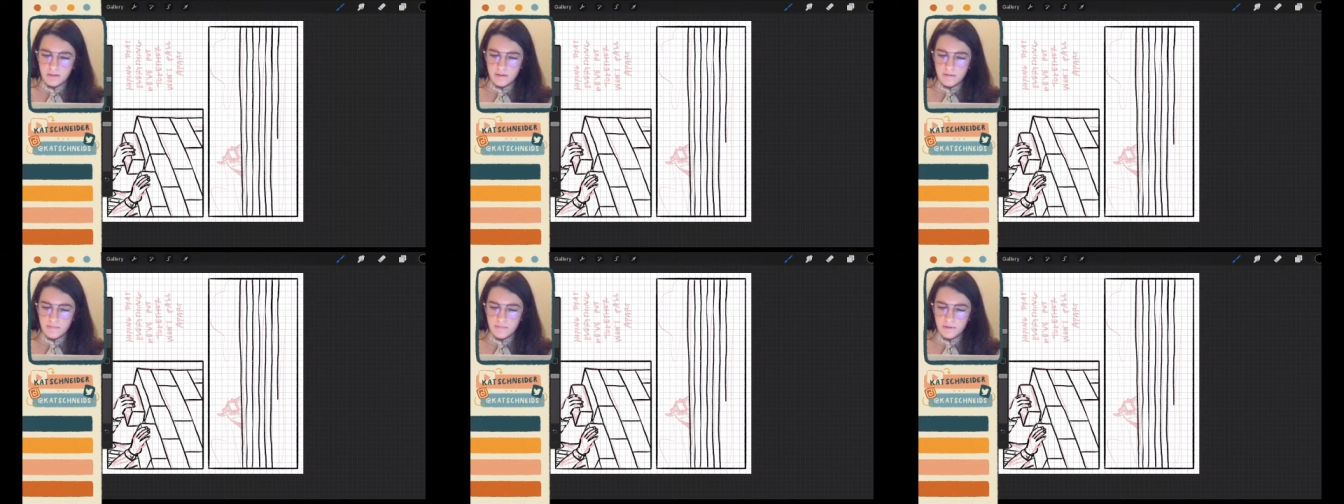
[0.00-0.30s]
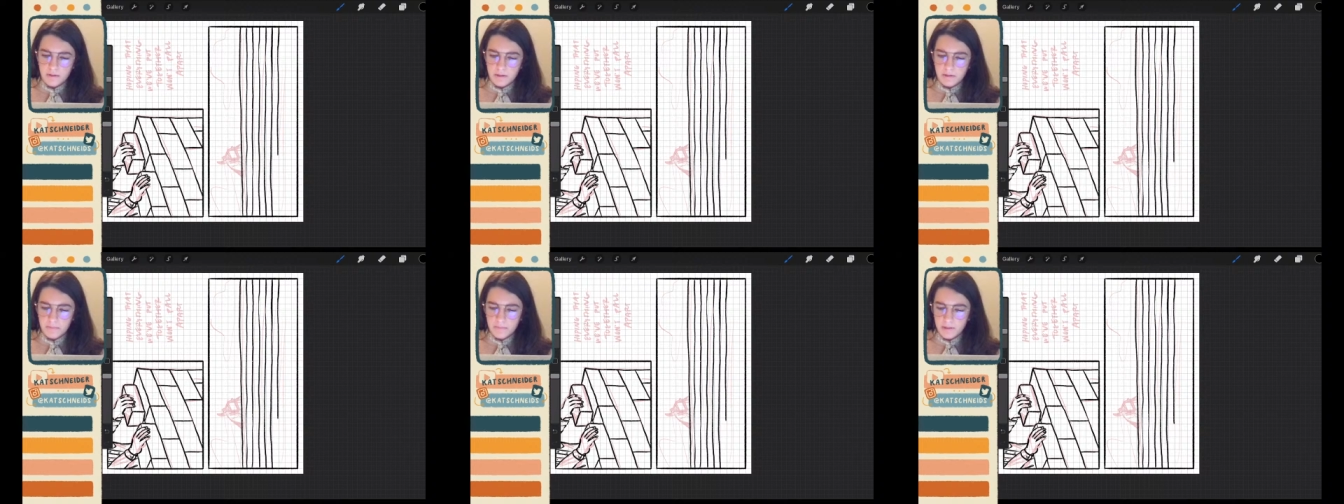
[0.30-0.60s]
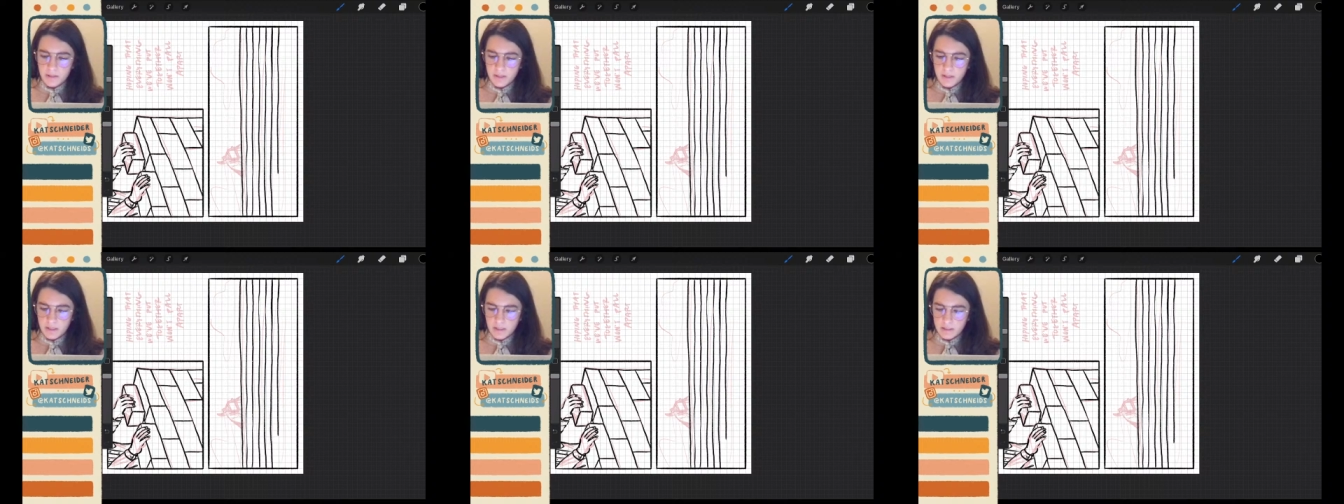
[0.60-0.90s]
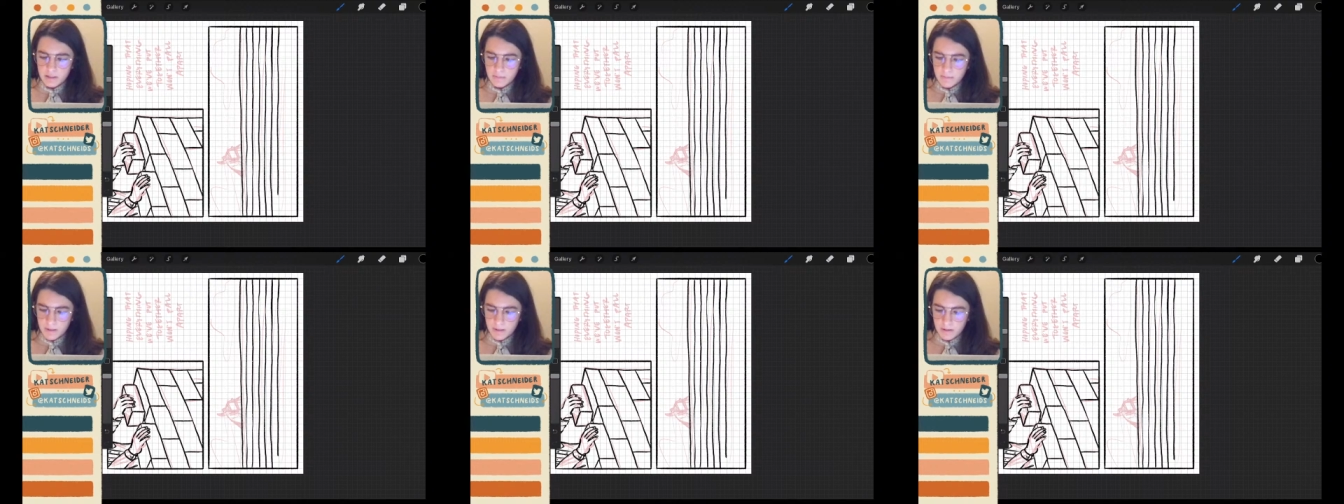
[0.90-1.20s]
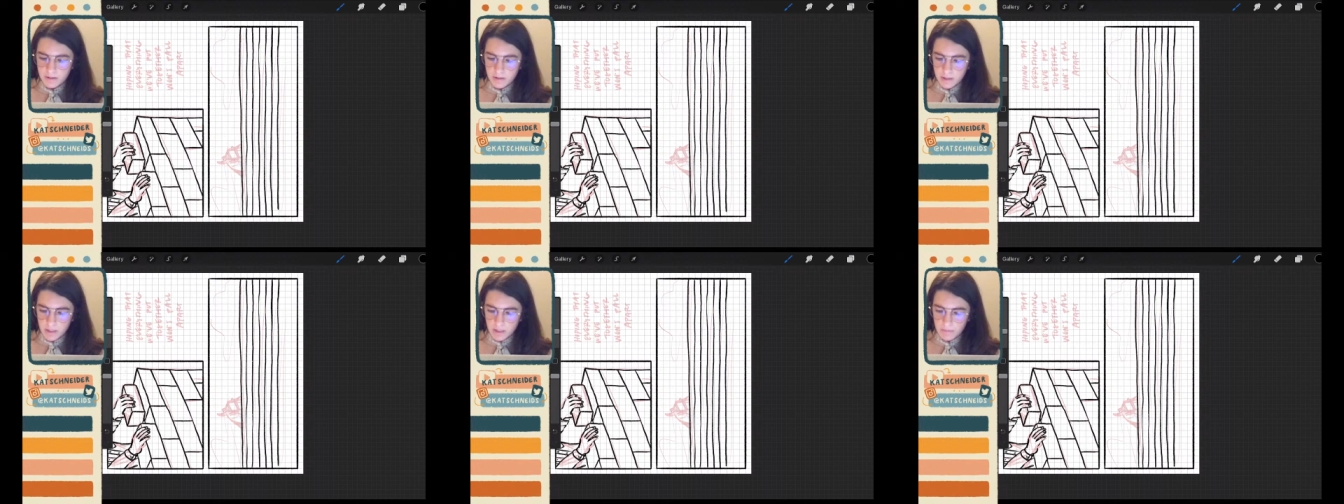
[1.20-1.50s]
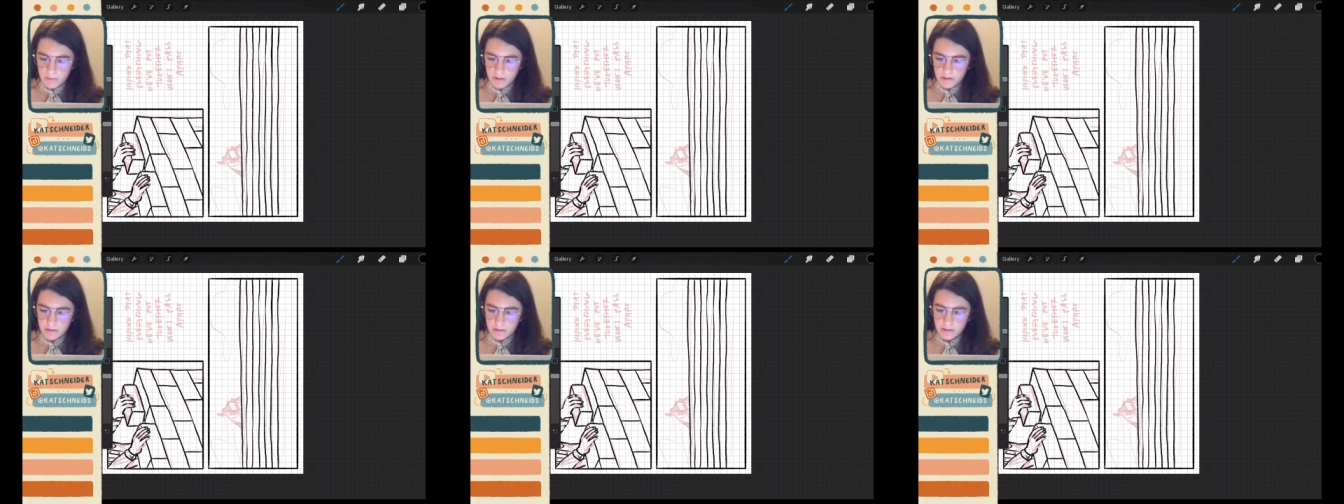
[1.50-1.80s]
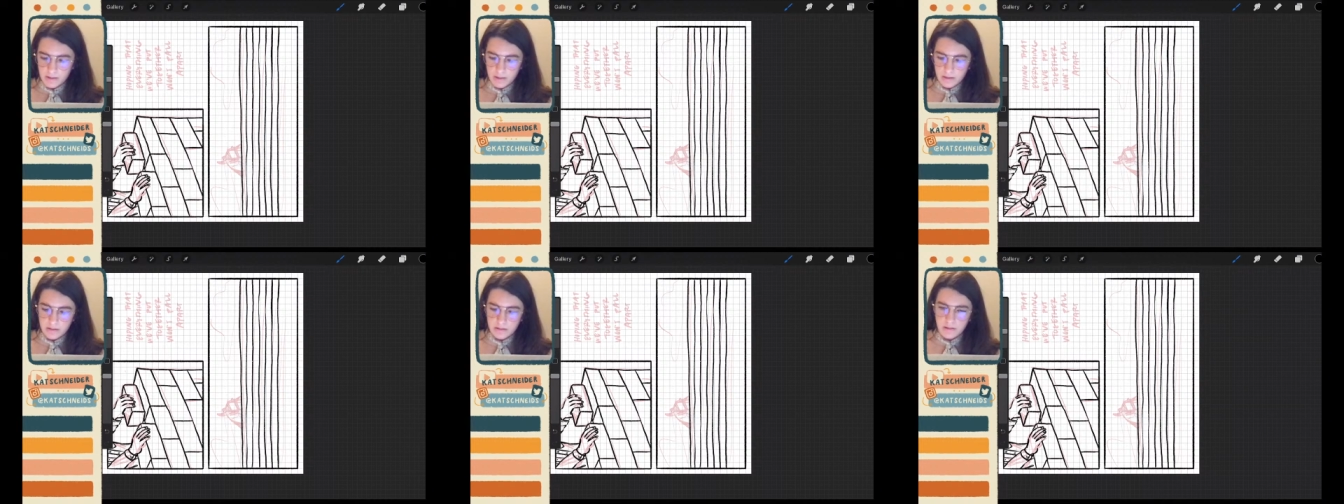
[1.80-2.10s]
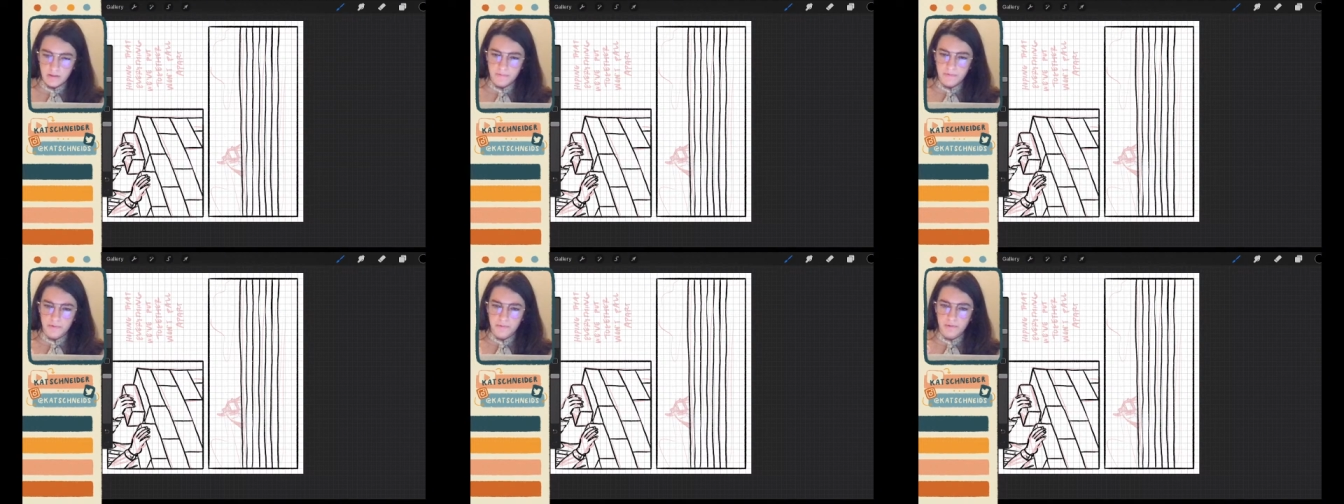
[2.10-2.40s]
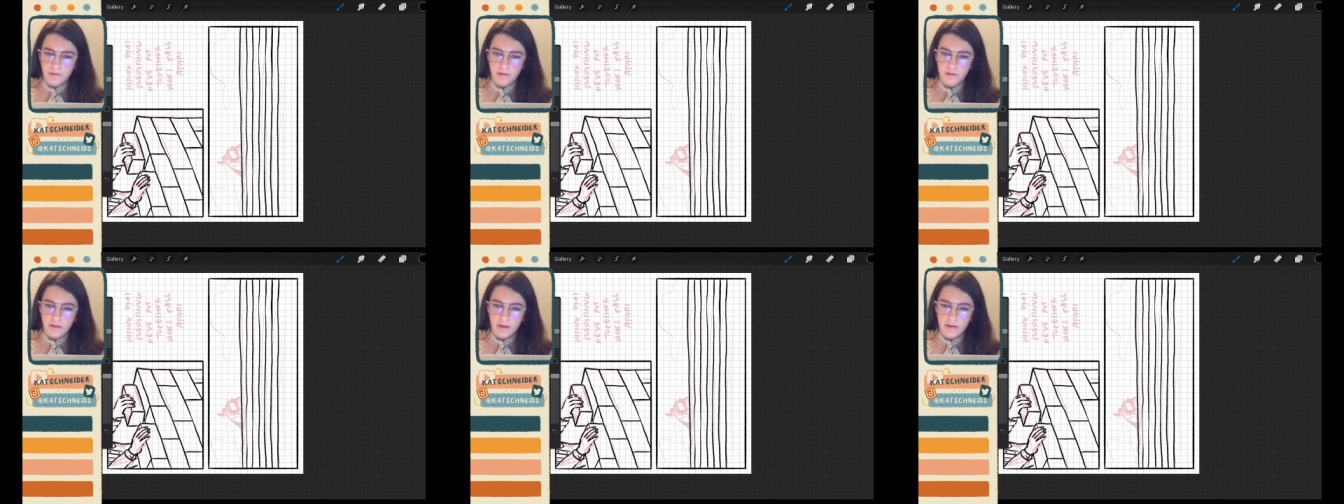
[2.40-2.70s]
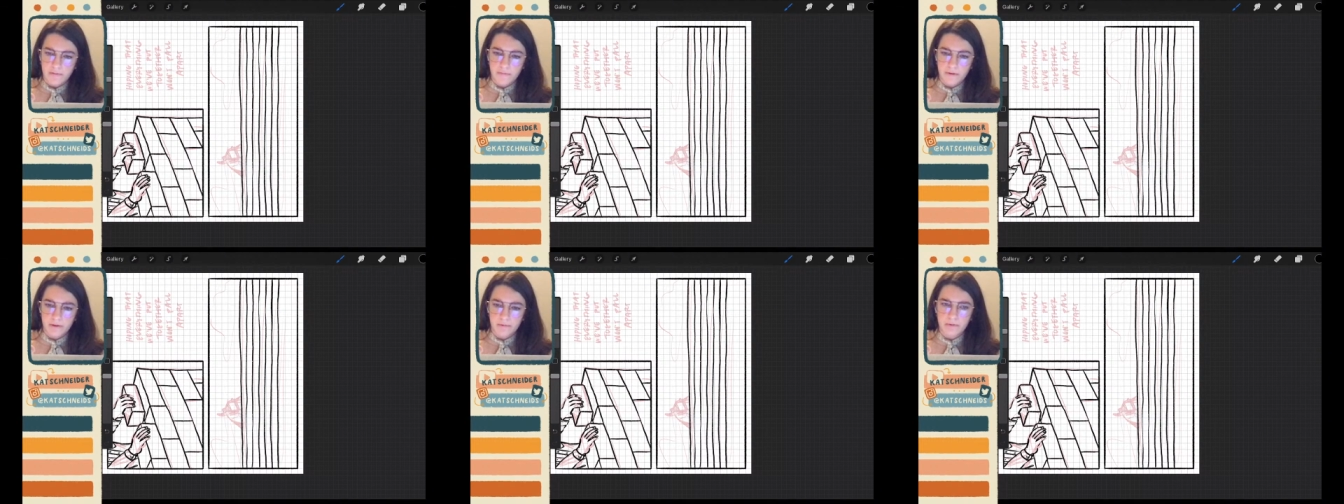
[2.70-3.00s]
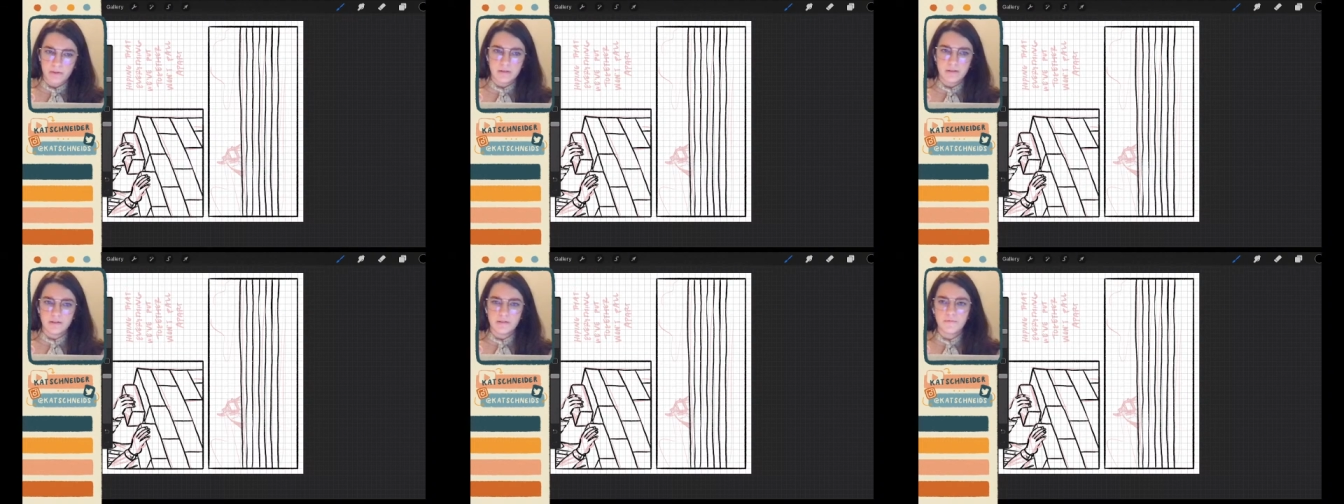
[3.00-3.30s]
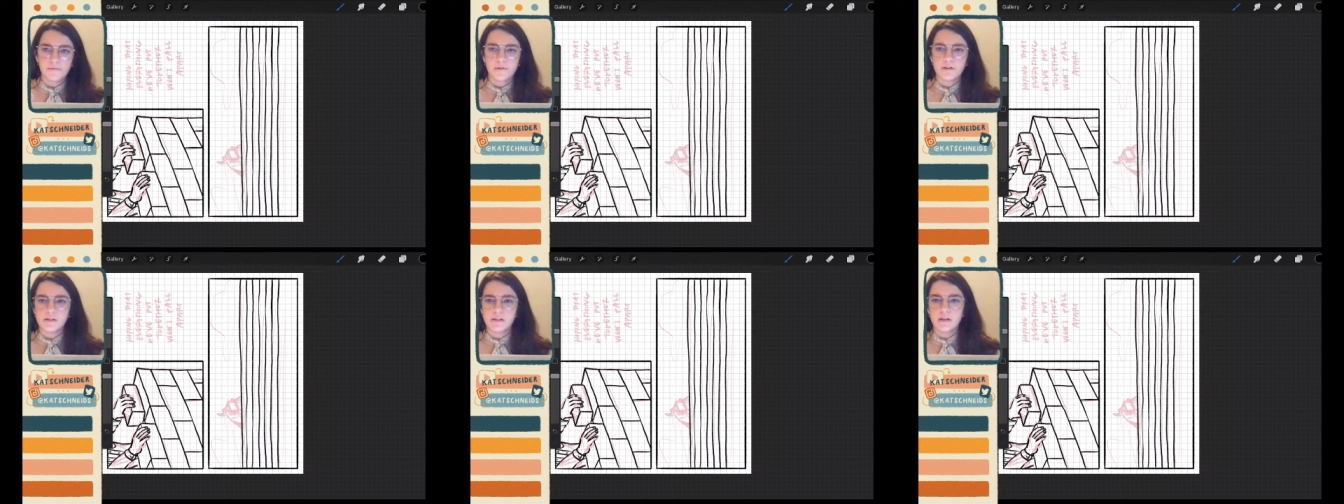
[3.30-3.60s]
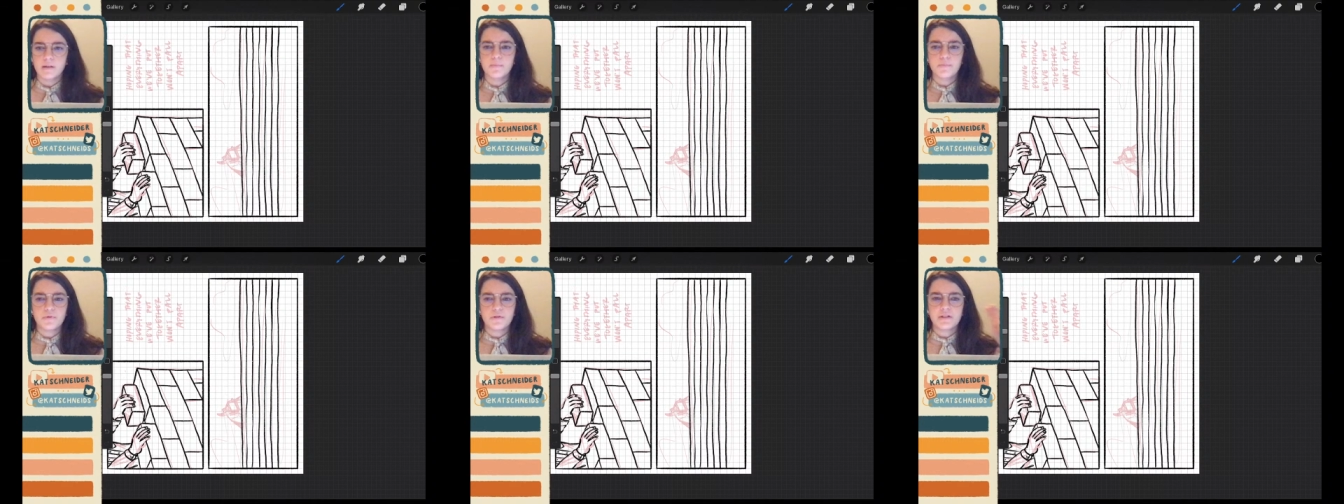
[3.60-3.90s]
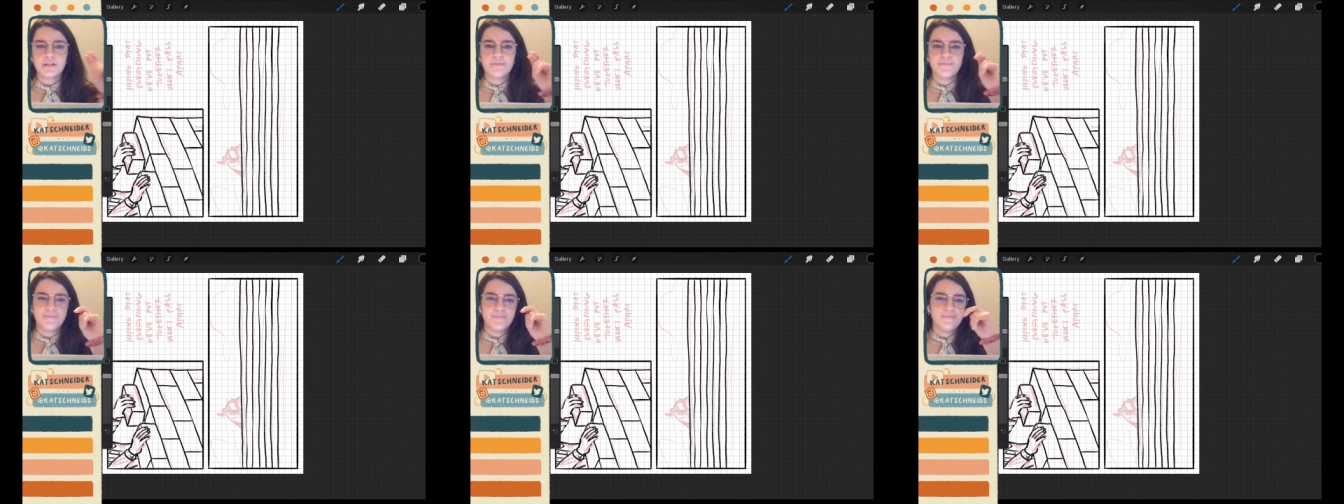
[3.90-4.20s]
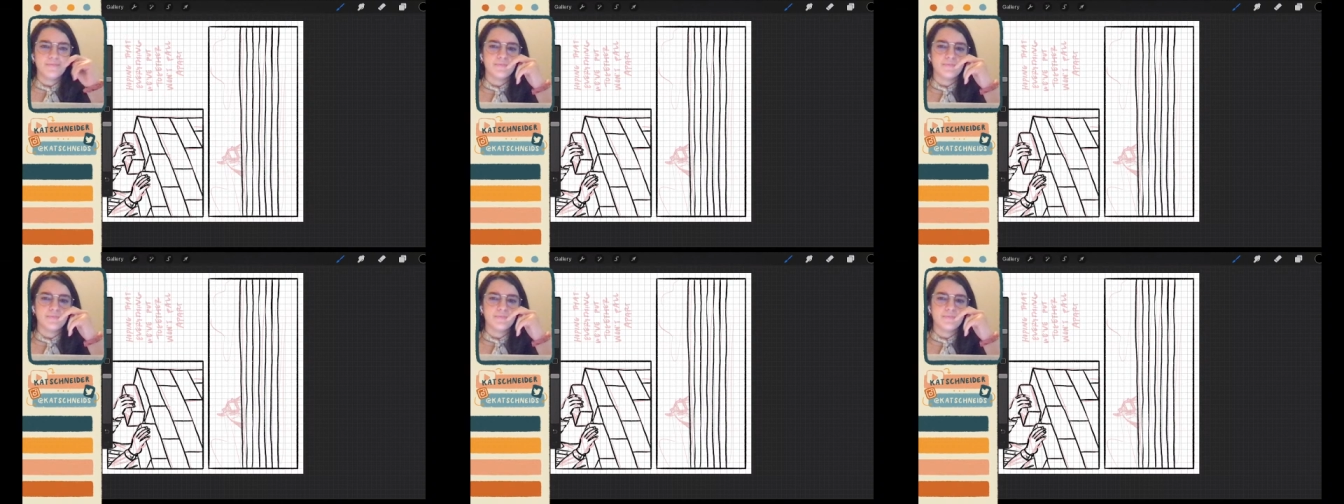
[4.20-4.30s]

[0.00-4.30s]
if anybody asked me to talk about this kind of stuff in real life, I would just freeze up or just